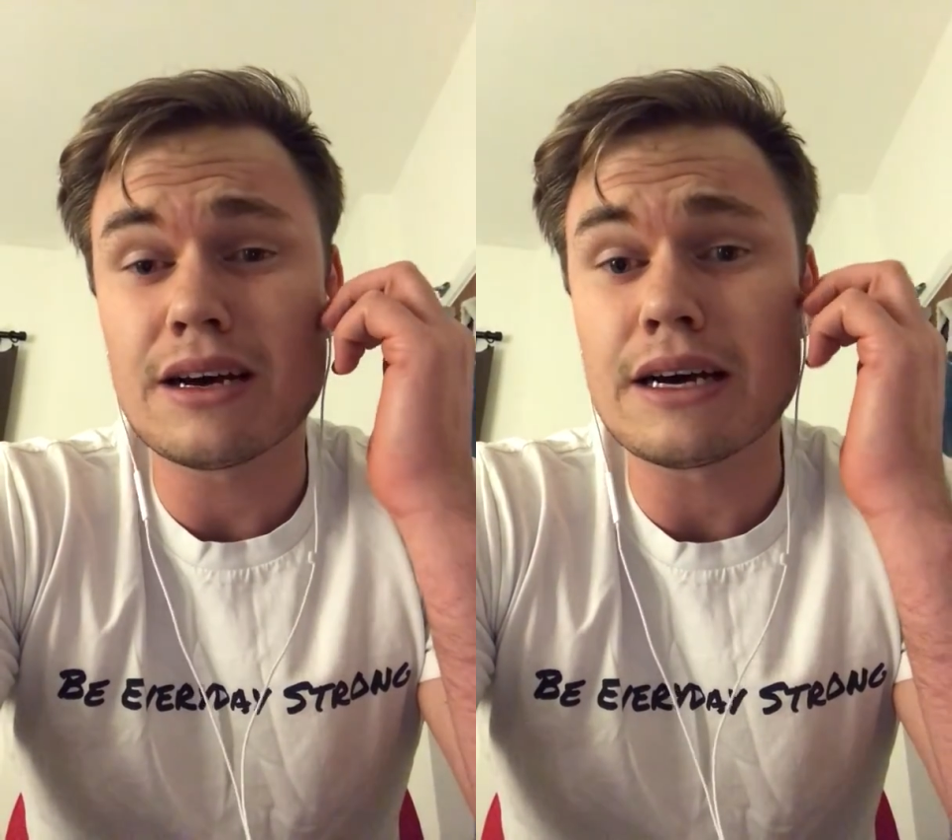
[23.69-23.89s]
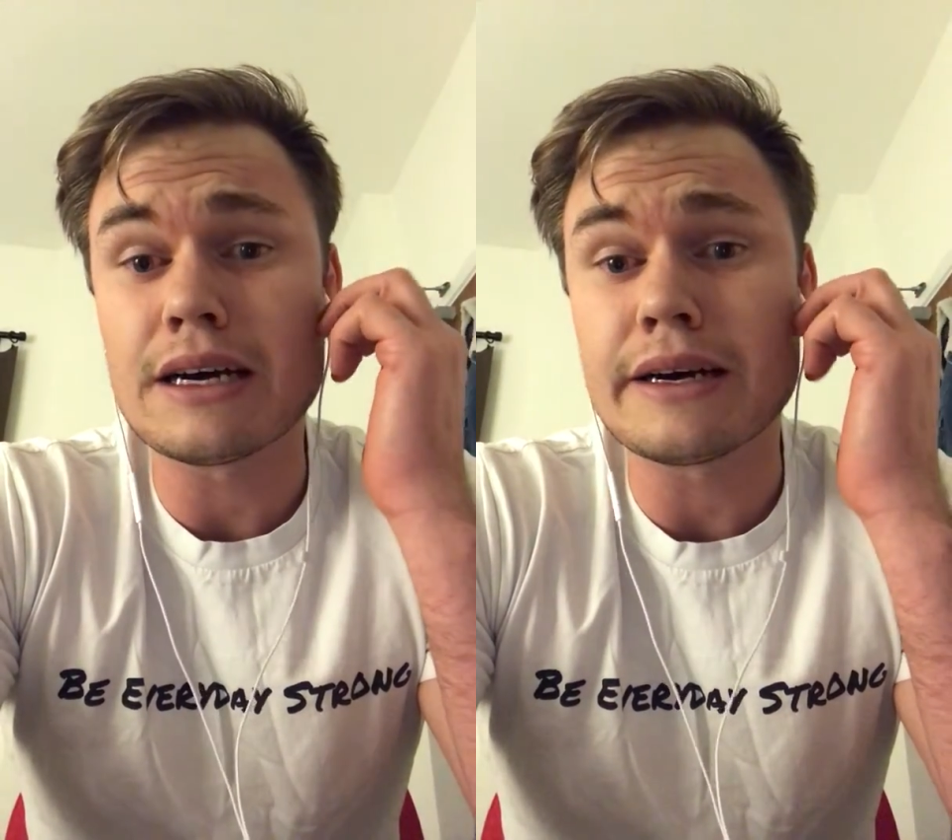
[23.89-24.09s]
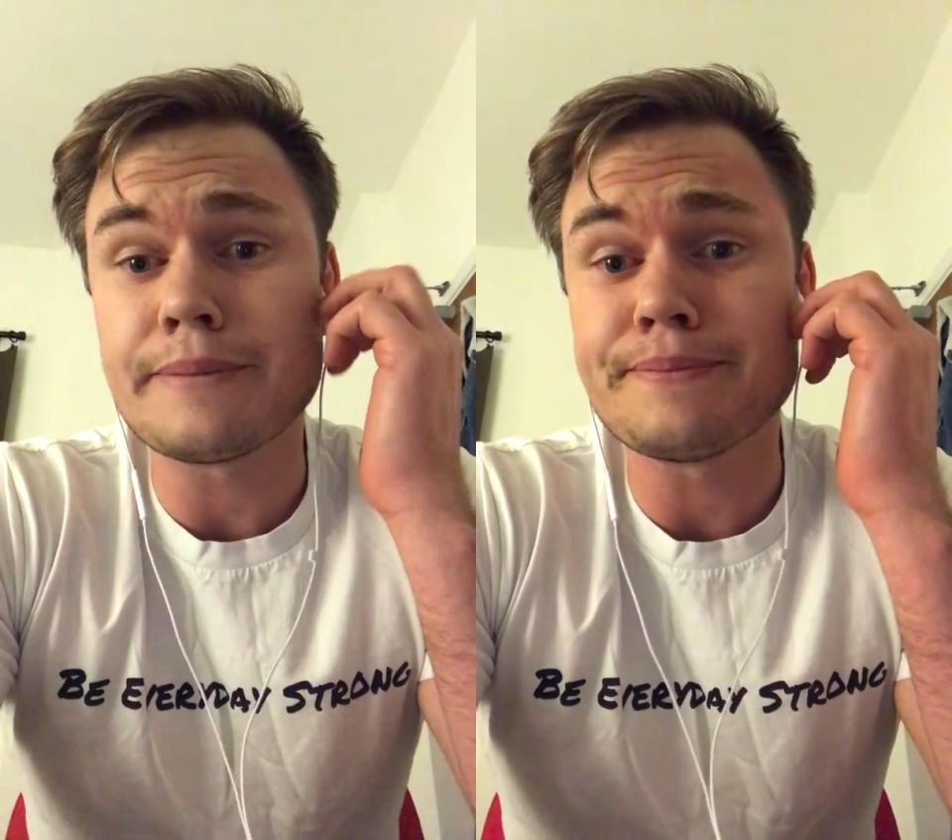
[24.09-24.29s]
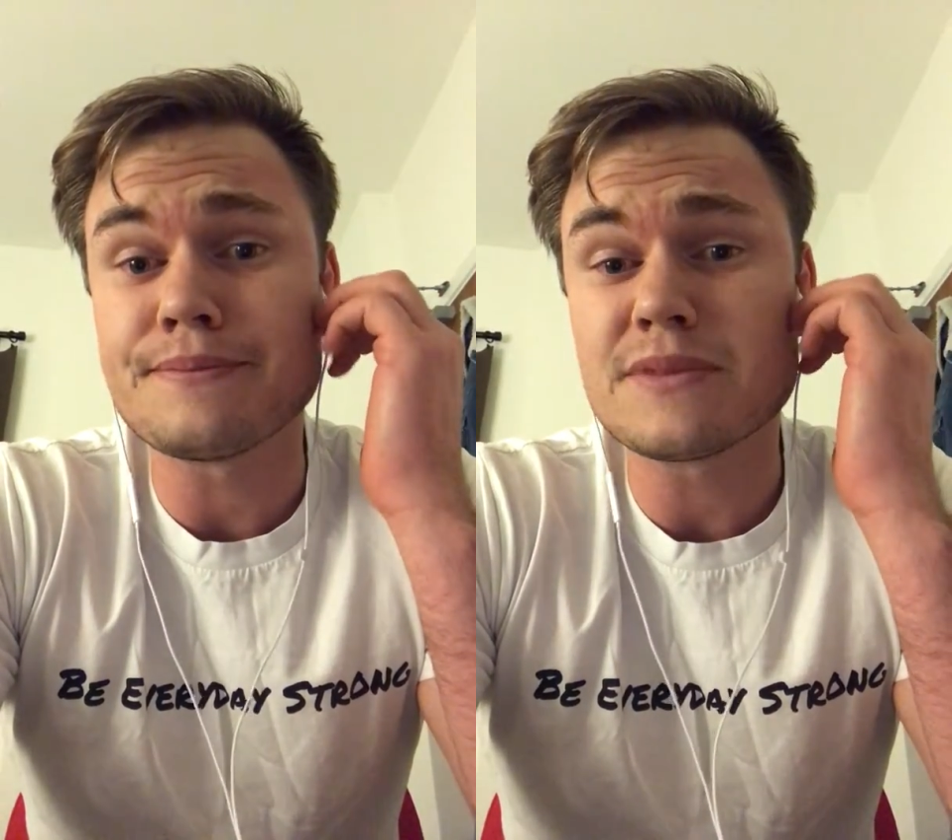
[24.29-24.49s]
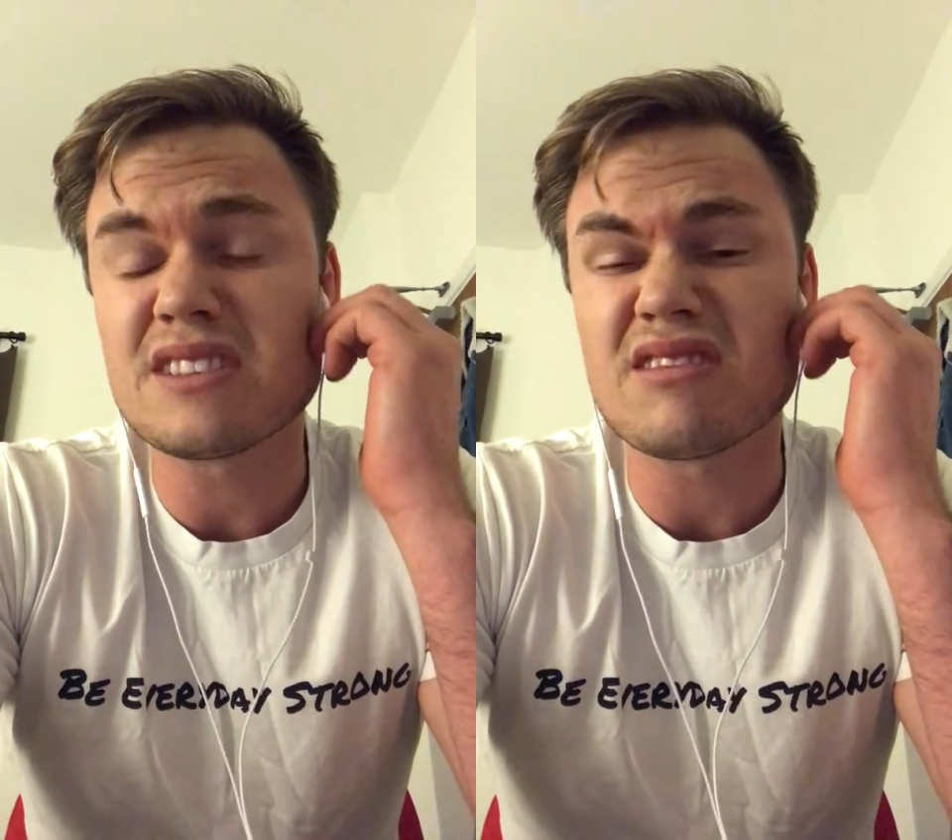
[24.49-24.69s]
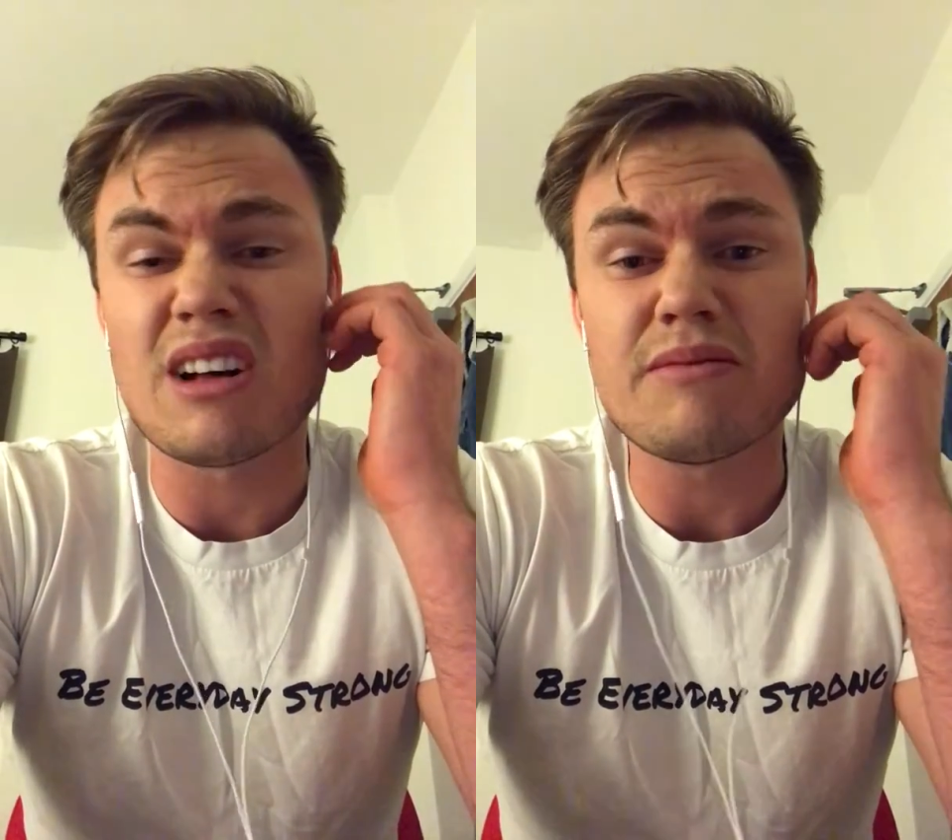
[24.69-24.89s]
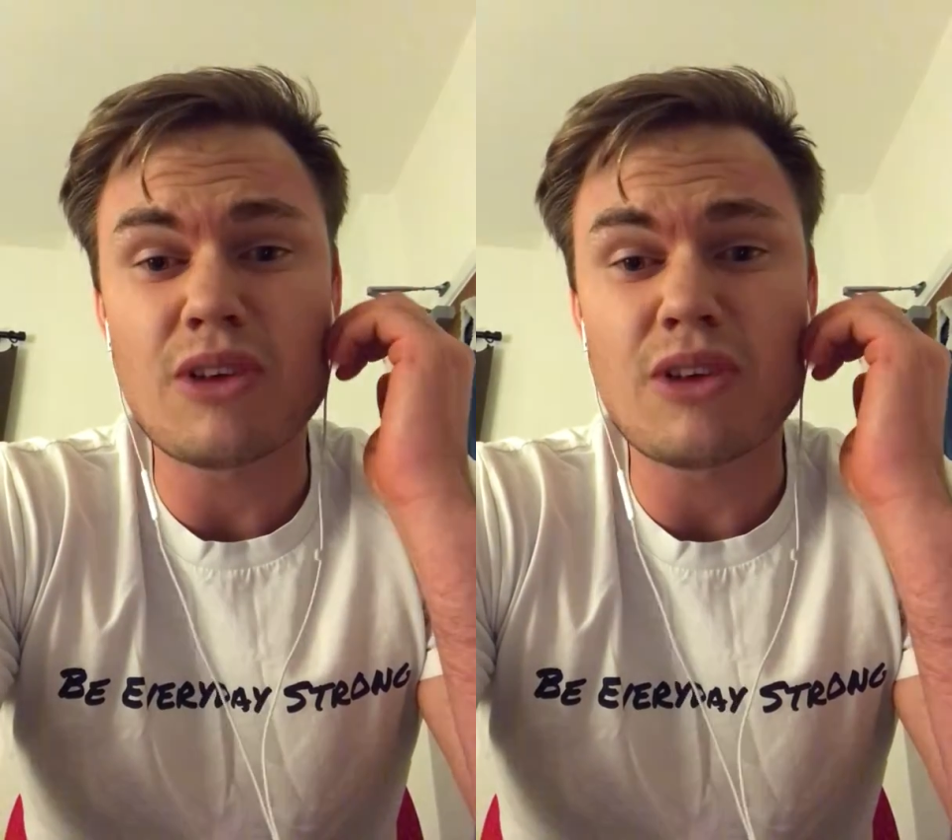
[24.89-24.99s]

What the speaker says: It's like